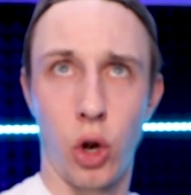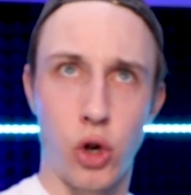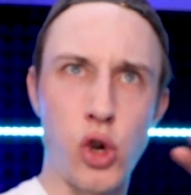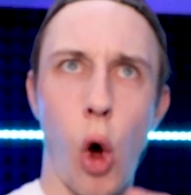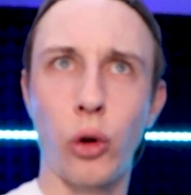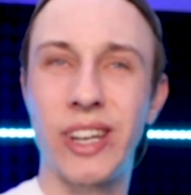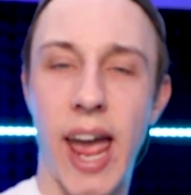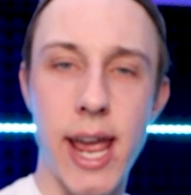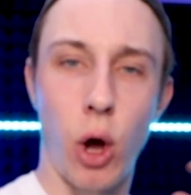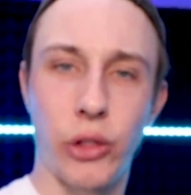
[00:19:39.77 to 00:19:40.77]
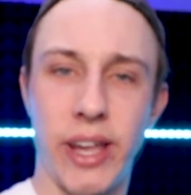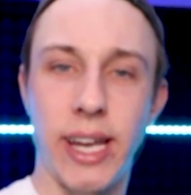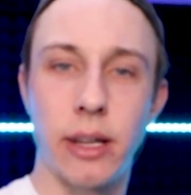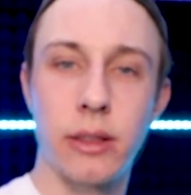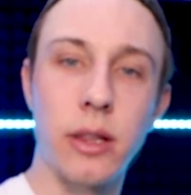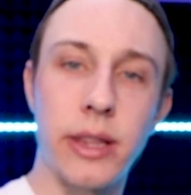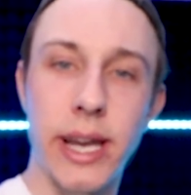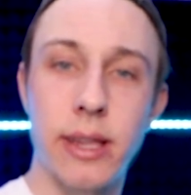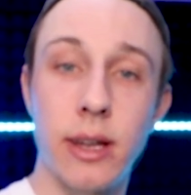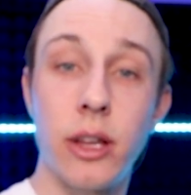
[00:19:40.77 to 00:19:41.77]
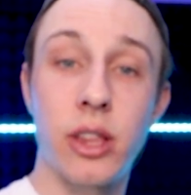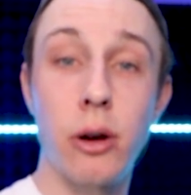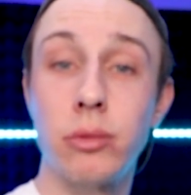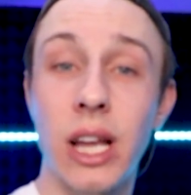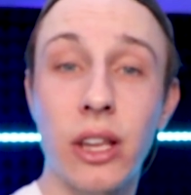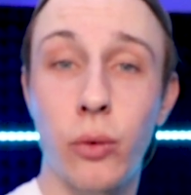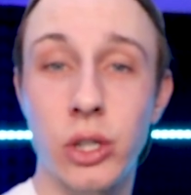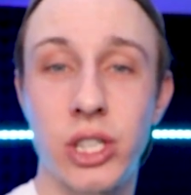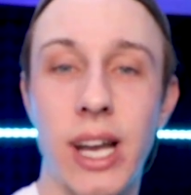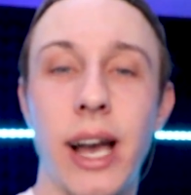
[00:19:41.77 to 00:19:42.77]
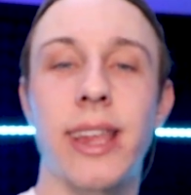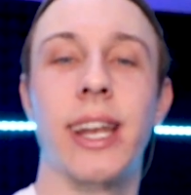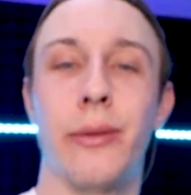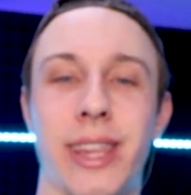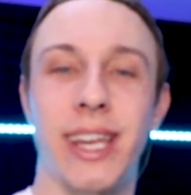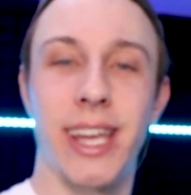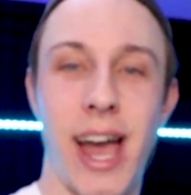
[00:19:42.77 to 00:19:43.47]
non-chaotic than this. So thanks for watching, guys, and I will see you